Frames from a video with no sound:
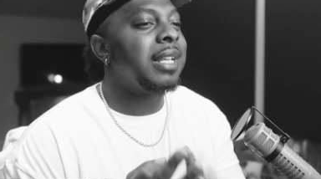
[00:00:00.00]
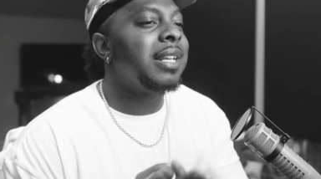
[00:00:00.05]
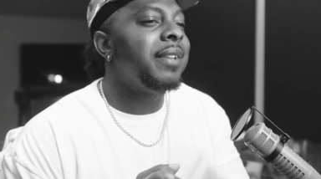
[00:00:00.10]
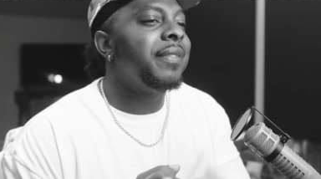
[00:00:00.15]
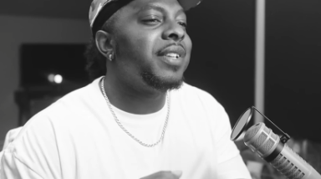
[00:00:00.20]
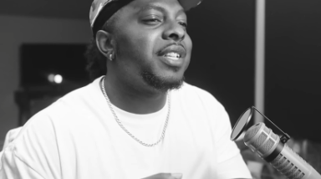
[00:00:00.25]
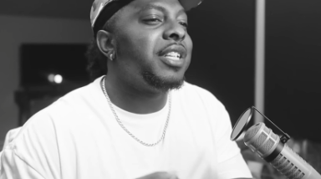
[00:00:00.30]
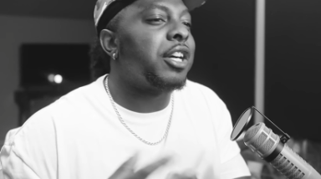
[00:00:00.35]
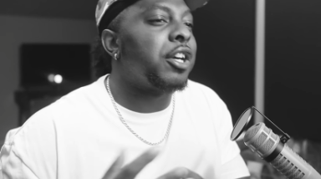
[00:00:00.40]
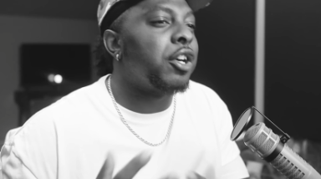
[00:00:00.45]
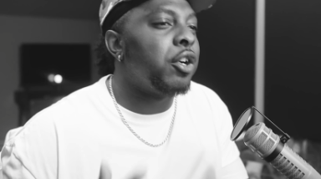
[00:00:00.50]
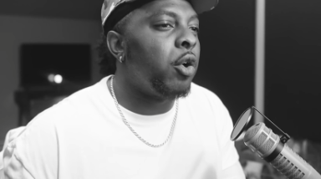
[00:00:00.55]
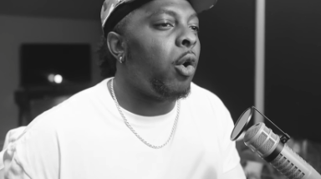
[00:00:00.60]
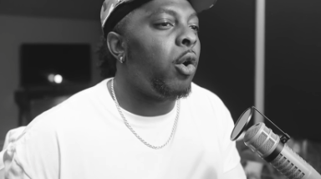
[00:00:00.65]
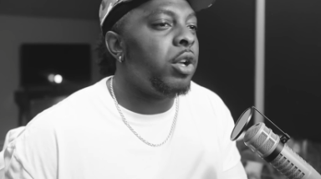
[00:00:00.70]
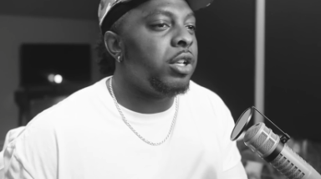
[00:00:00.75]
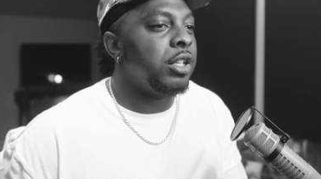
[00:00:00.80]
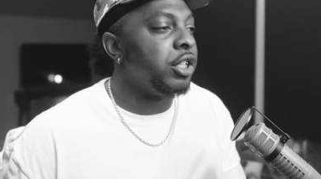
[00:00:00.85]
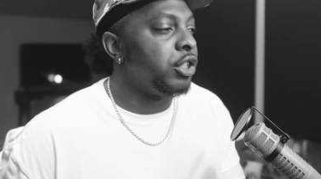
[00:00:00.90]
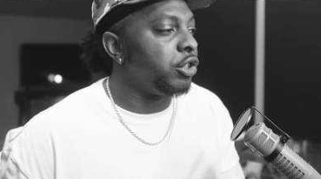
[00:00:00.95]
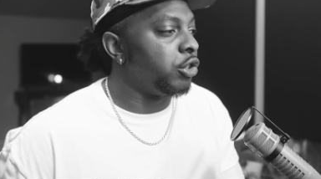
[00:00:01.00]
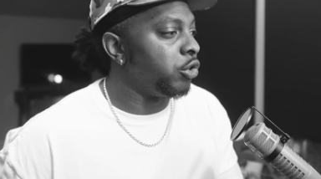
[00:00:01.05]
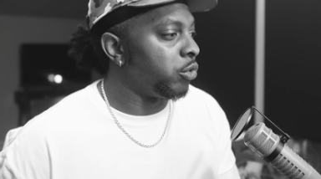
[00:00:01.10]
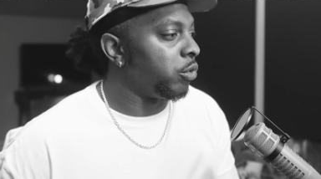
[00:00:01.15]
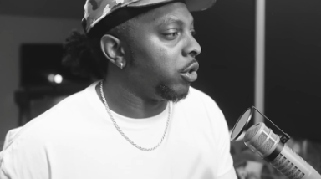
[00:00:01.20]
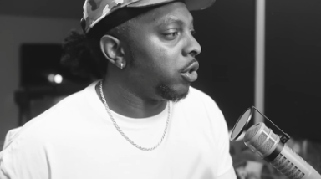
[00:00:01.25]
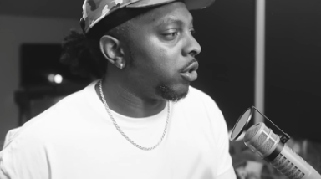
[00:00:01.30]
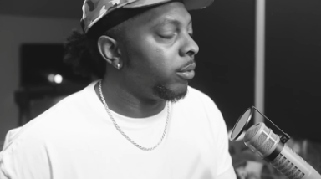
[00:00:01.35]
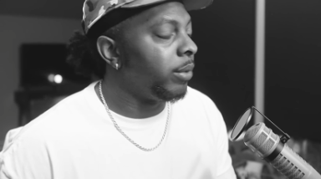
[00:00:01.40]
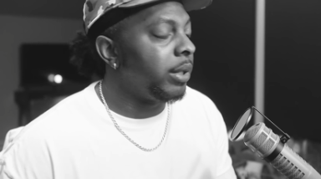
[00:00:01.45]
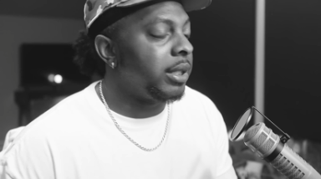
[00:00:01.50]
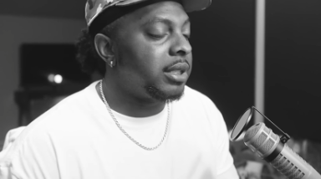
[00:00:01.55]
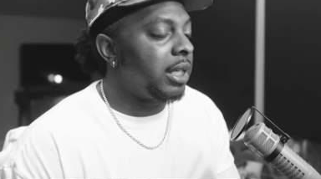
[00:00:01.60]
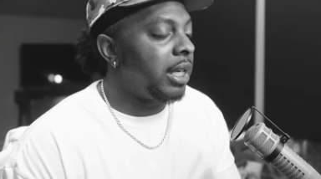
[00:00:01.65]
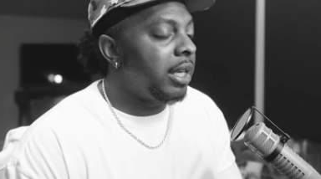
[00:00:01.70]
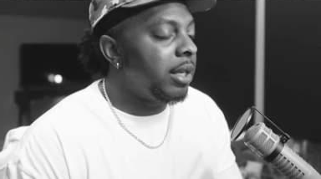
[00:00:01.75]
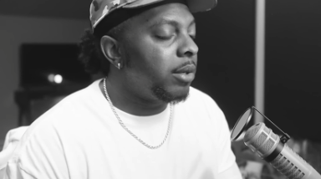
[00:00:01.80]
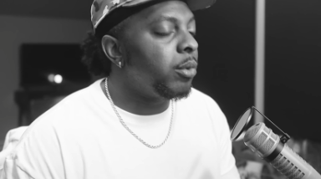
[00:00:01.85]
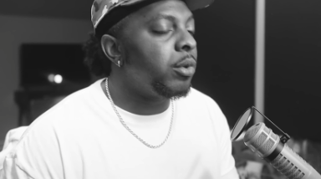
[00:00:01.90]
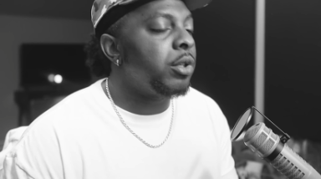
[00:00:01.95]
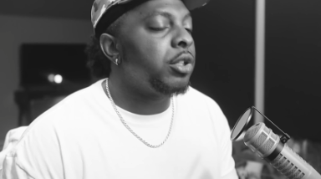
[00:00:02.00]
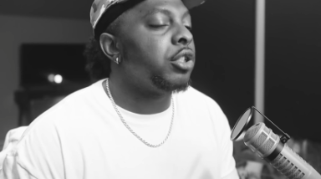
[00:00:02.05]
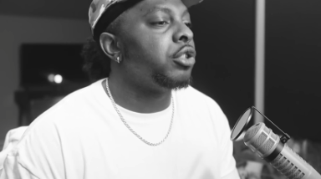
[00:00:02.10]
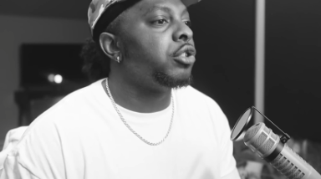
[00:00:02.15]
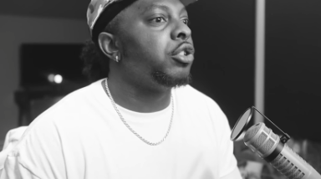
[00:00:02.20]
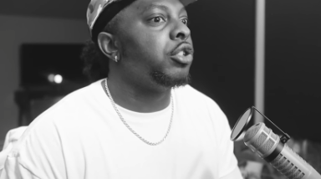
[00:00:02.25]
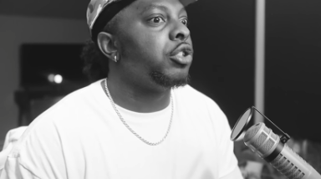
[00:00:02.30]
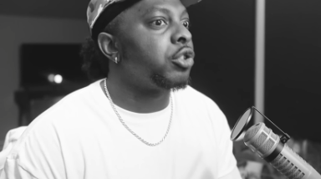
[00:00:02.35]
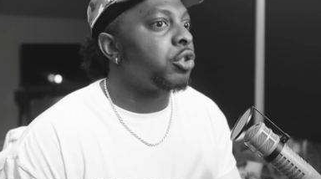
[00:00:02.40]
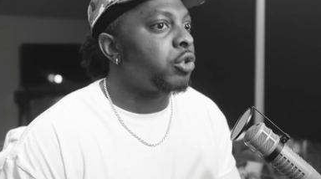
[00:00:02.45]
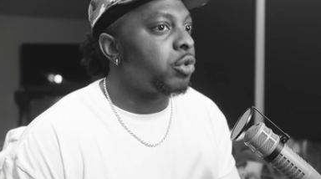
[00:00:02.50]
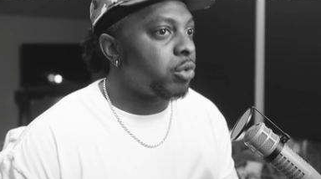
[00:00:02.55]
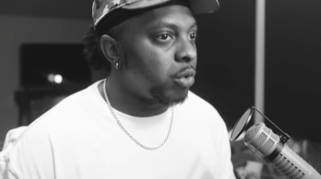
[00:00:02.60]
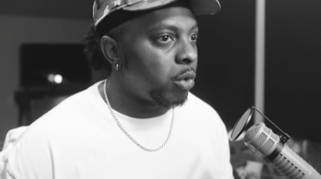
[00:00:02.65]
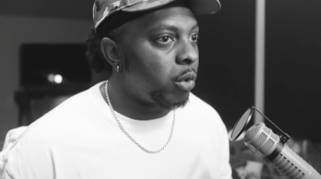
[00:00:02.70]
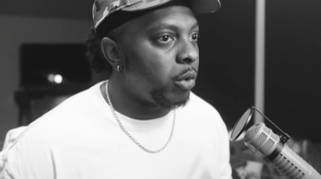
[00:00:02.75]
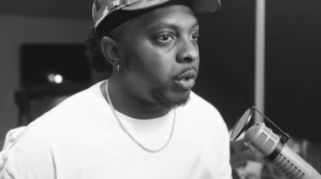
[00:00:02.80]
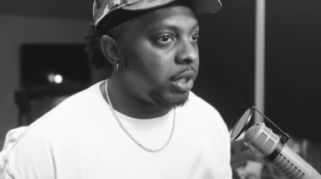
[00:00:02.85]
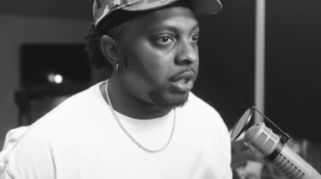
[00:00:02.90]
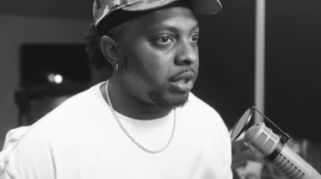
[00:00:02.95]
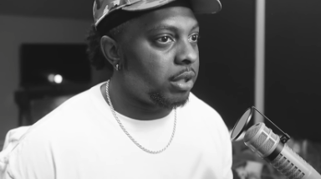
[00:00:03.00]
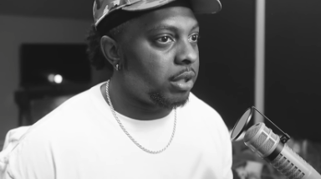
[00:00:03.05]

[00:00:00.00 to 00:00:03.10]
not even the gauntlet drill, which he would have destroyed.